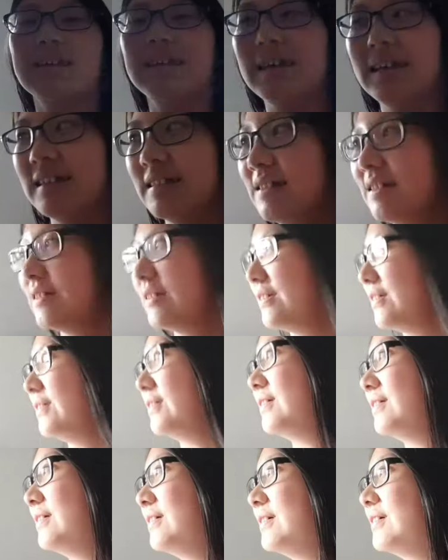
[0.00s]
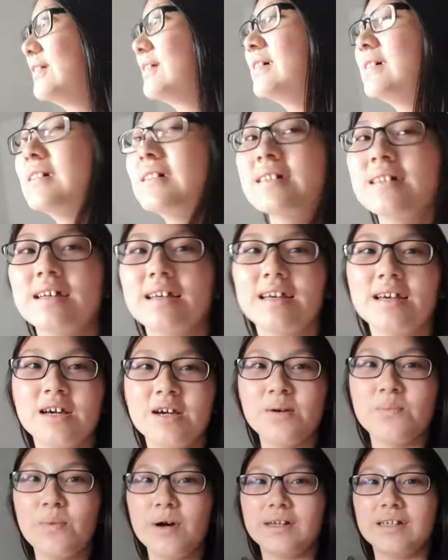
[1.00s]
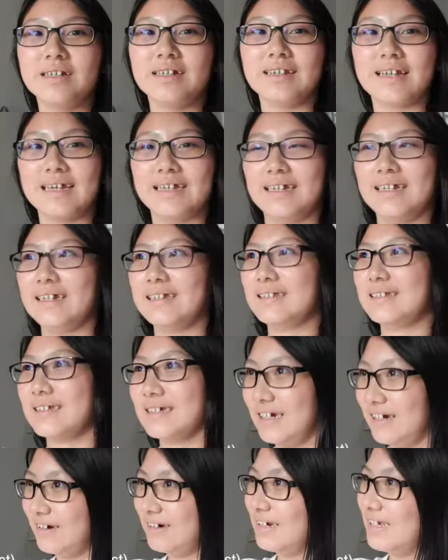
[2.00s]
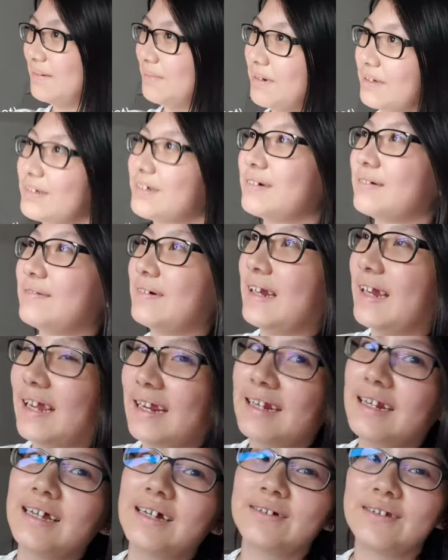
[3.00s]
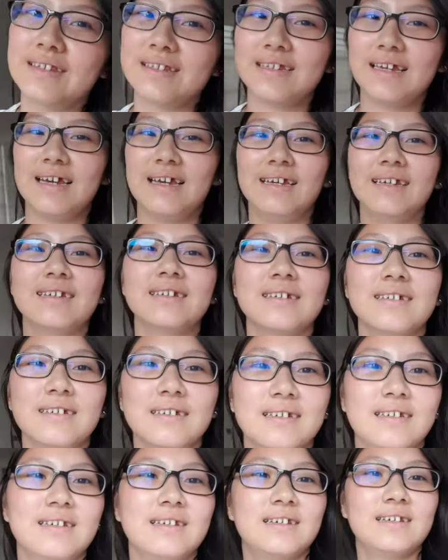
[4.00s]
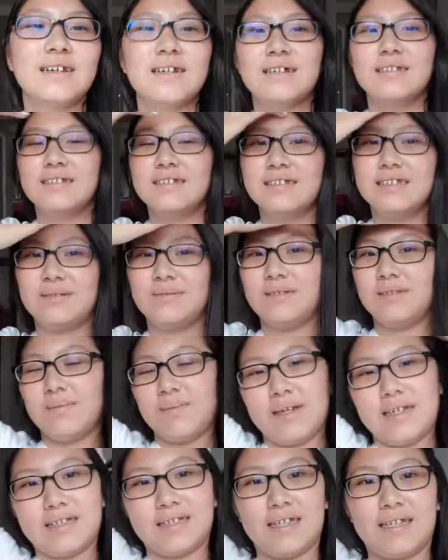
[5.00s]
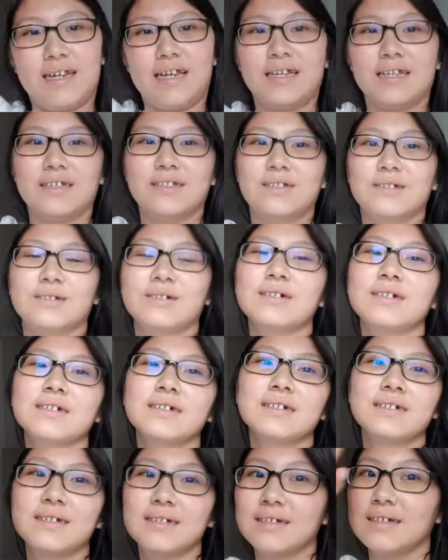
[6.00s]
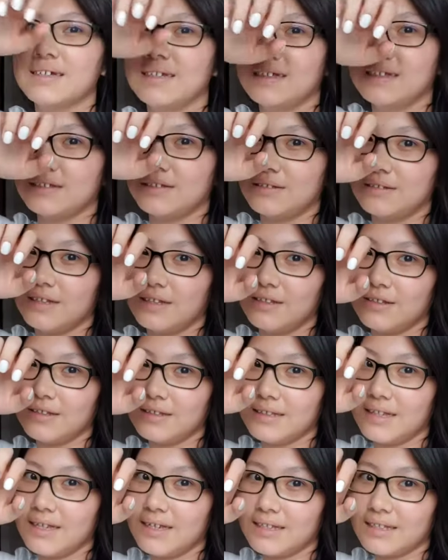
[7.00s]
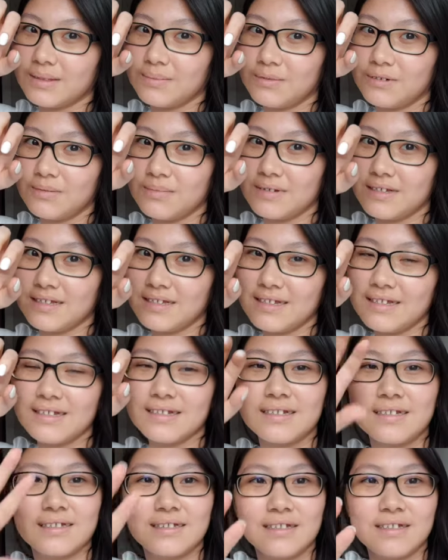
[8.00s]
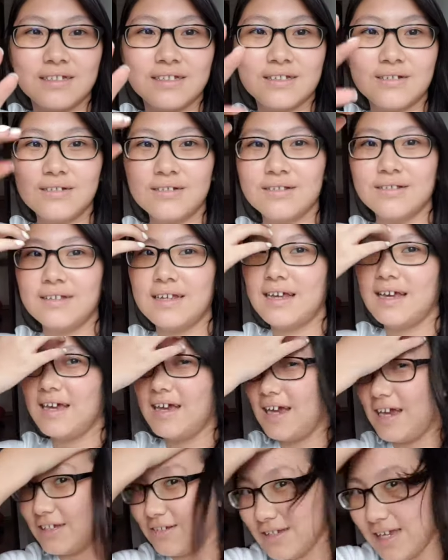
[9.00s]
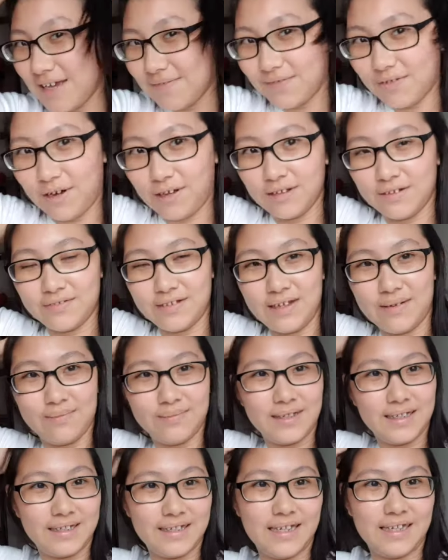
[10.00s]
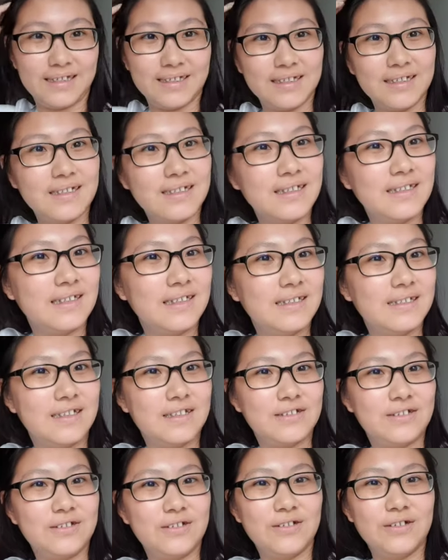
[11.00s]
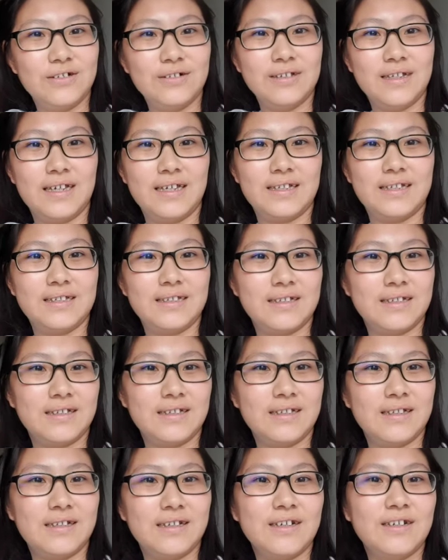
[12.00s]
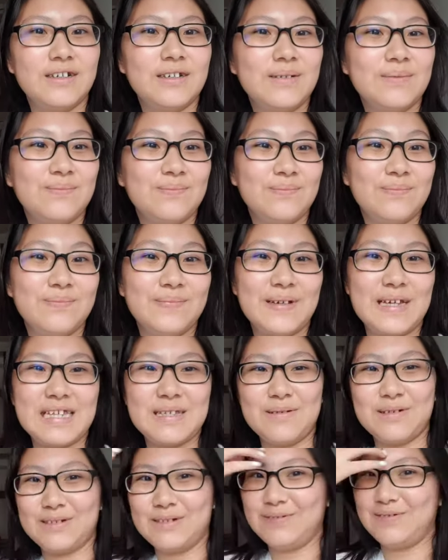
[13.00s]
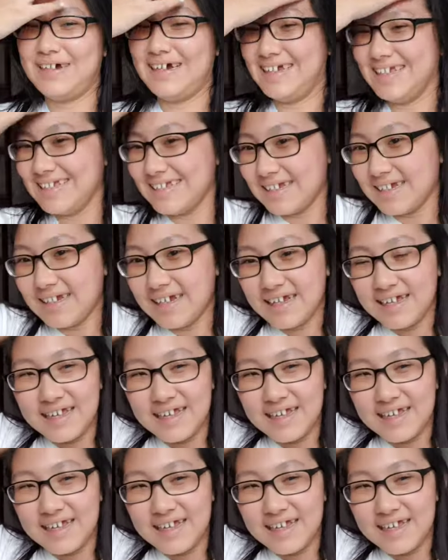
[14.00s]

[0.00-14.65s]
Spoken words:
And so, pardon the lighting, it's currently about to rain outside. This is the best lighting I can do. So they look like the moment. I still have all of them, and like, there's no like, oh, I spoke too fast.